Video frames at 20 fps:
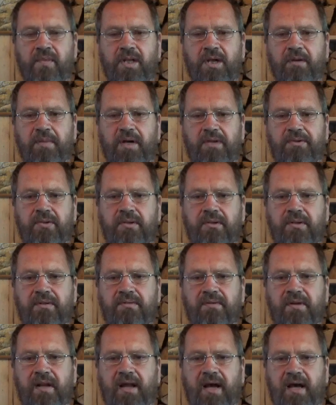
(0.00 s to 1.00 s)
About
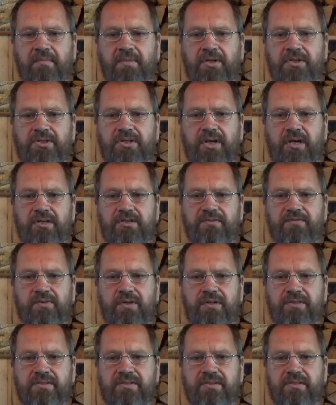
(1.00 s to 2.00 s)
the climate change, for
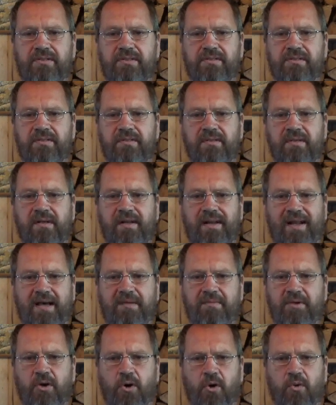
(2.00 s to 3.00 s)
instance.
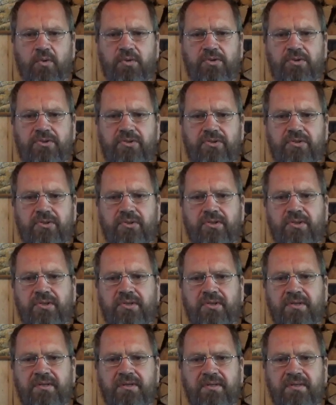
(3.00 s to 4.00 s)
Climate hoax
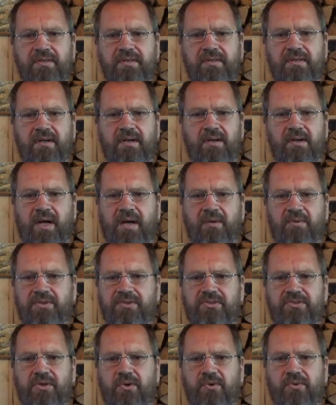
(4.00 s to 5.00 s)
Oh, I
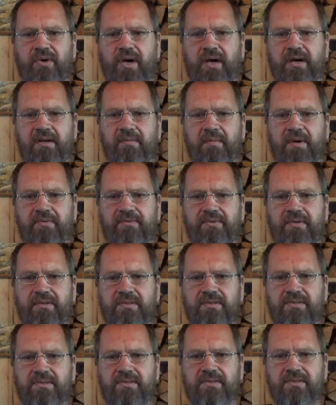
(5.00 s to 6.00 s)
was so right about
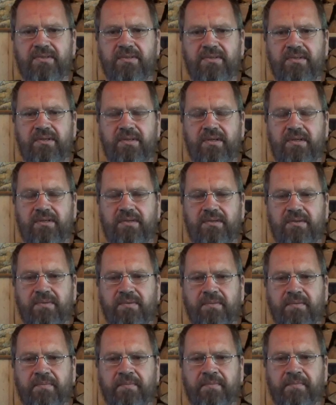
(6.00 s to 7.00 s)
this. Yeah.
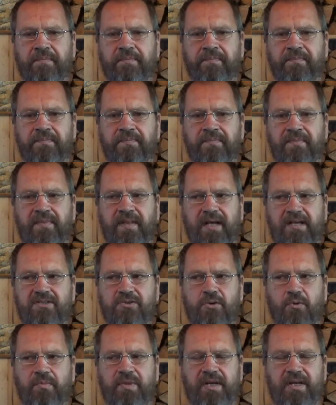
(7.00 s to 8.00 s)
Like
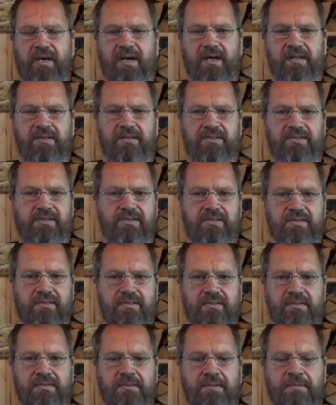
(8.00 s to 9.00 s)
so many others.
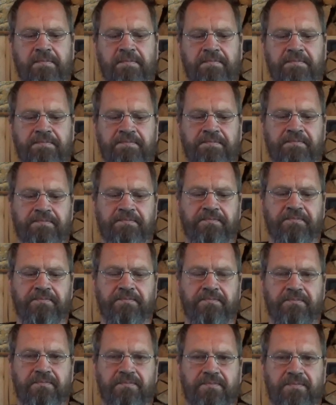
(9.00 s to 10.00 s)

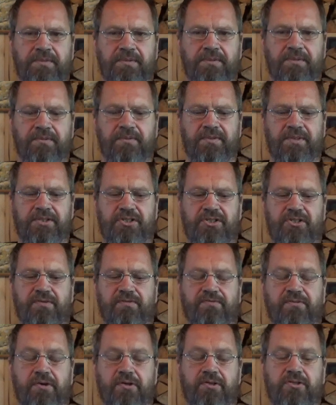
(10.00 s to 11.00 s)
Yeah. This
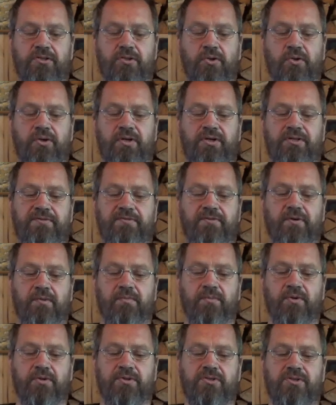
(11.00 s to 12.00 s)
first story is
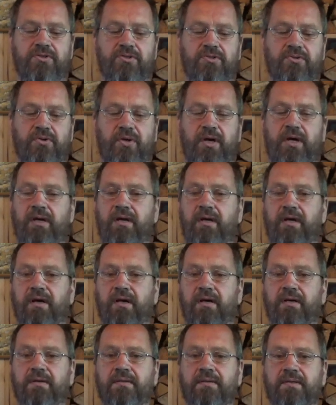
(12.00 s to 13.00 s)
from
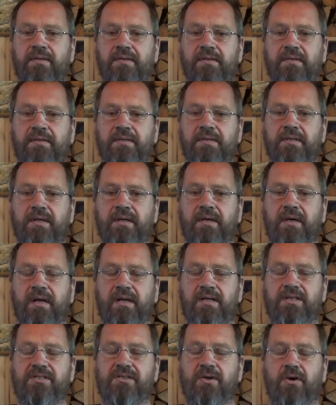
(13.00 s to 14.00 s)
Australia
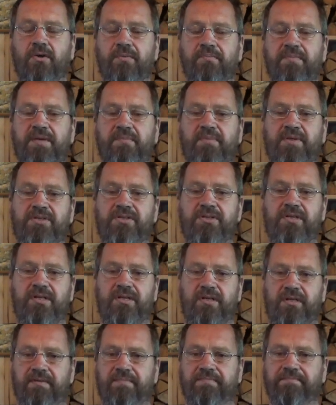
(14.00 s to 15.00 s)
and it's on
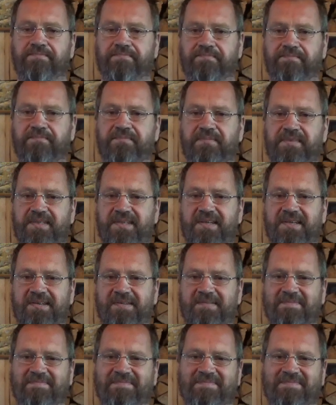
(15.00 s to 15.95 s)
BBC. Yeah.